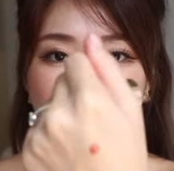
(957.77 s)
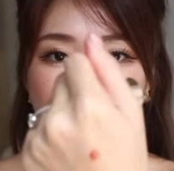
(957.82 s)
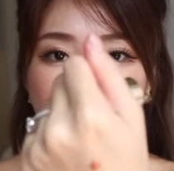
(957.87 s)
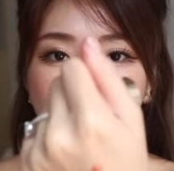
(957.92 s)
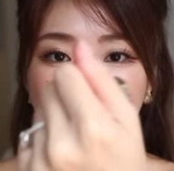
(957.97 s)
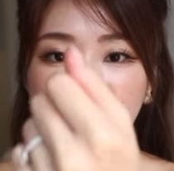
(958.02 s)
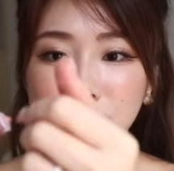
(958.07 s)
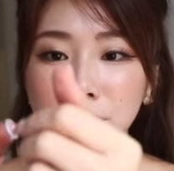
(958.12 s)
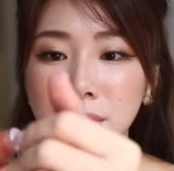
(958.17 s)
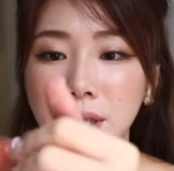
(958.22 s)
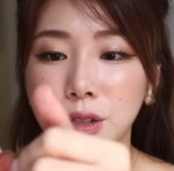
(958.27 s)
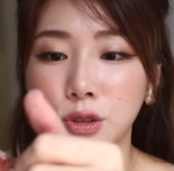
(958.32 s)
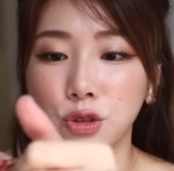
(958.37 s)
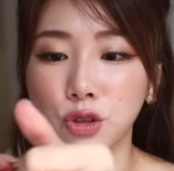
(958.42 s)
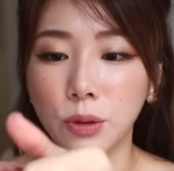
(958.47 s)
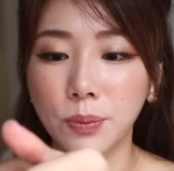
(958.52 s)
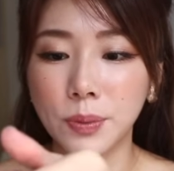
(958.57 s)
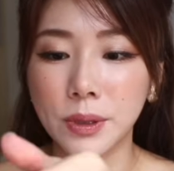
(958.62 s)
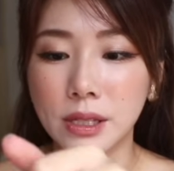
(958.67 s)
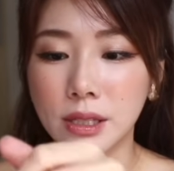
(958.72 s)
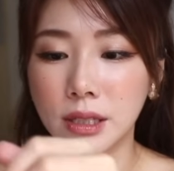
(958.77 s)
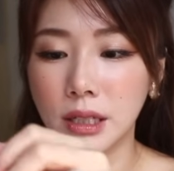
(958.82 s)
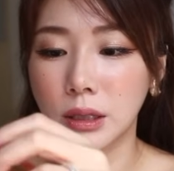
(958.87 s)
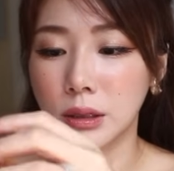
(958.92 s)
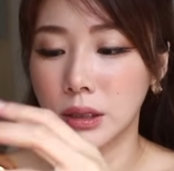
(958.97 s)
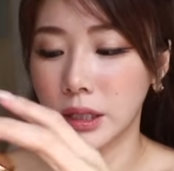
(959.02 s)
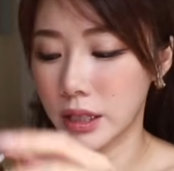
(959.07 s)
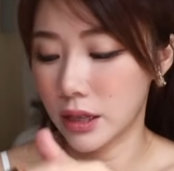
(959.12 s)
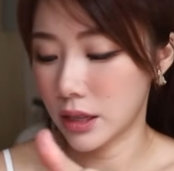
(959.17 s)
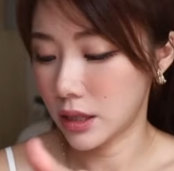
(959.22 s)
So it comes in a dropper
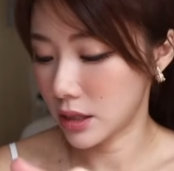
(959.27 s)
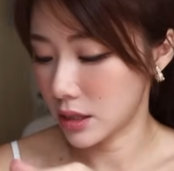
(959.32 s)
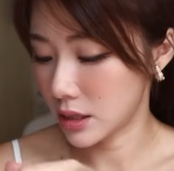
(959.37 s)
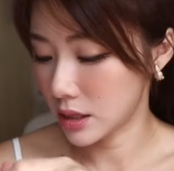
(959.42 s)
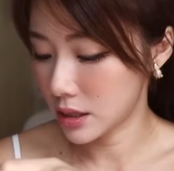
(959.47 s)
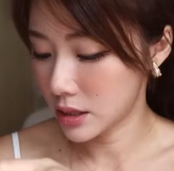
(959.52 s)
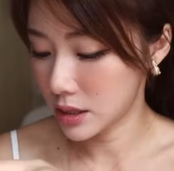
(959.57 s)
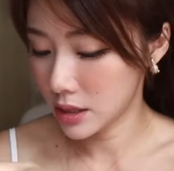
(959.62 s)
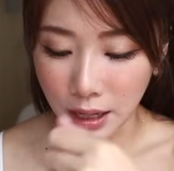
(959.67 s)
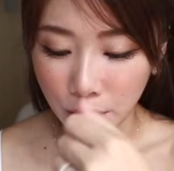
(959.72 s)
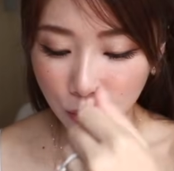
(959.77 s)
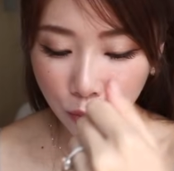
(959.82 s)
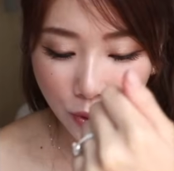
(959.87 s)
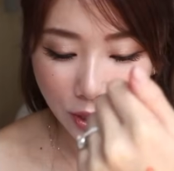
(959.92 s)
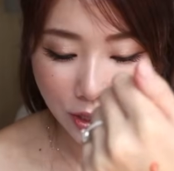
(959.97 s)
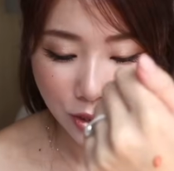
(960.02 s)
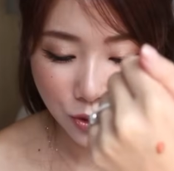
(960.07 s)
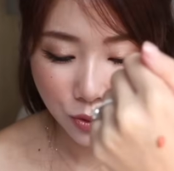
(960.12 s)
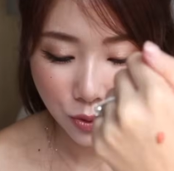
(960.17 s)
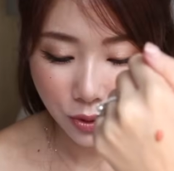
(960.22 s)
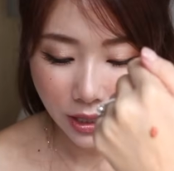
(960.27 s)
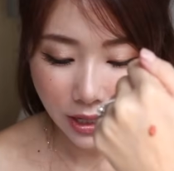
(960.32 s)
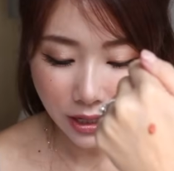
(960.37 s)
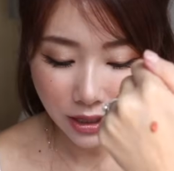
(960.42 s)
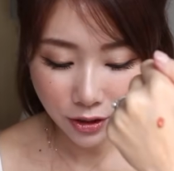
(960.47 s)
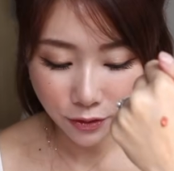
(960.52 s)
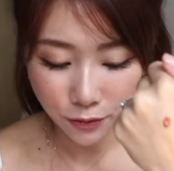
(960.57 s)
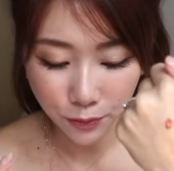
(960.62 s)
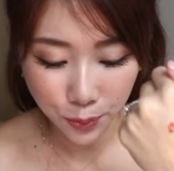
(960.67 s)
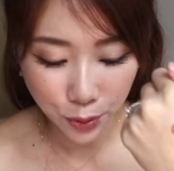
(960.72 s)
style like this, and when you
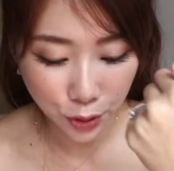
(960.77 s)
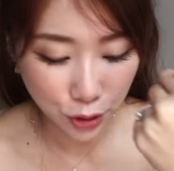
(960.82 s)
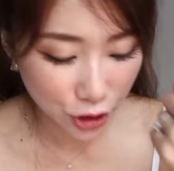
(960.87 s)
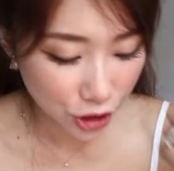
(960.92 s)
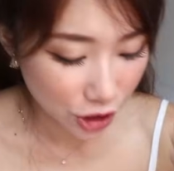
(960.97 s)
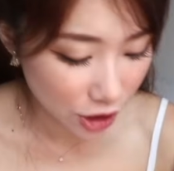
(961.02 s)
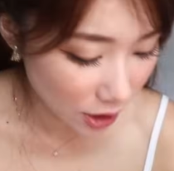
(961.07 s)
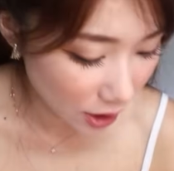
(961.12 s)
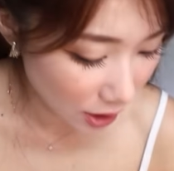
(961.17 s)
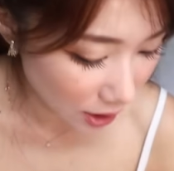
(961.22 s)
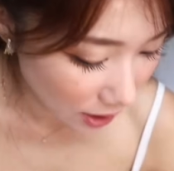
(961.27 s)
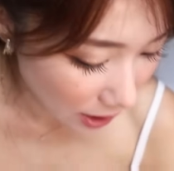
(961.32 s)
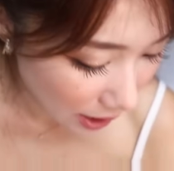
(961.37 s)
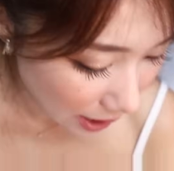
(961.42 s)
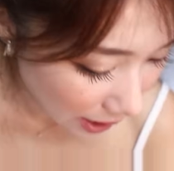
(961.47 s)
kind of push it